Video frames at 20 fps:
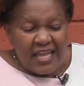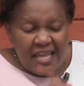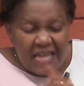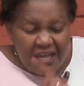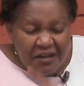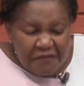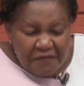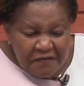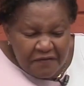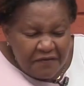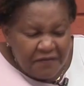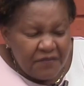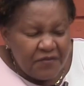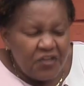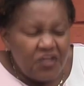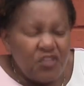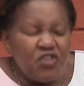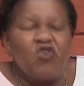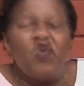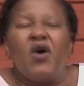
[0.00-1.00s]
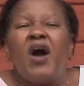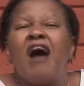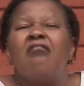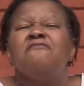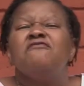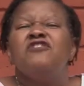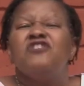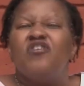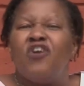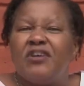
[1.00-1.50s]
If you
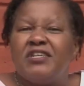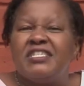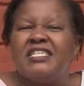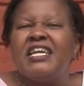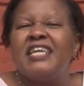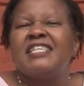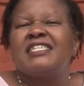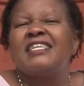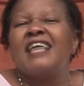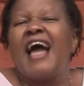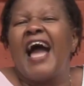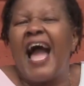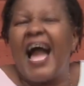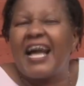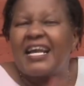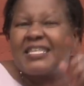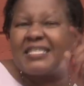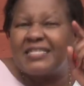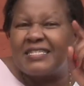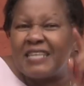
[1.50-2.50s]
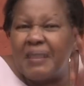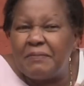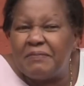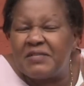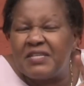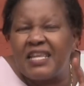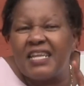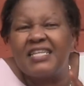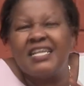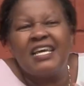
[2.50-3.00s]
have not yet
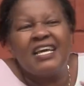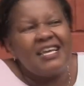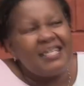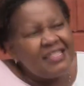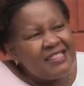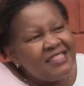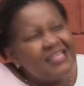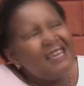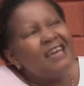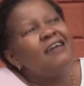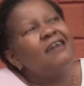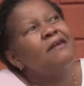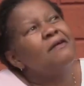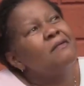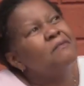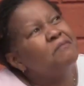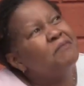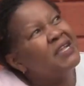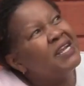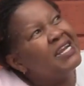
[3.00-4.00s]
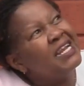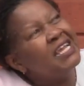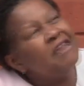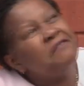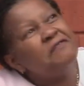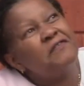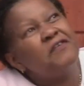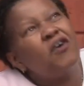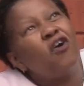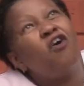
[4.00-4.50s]
accepted the belief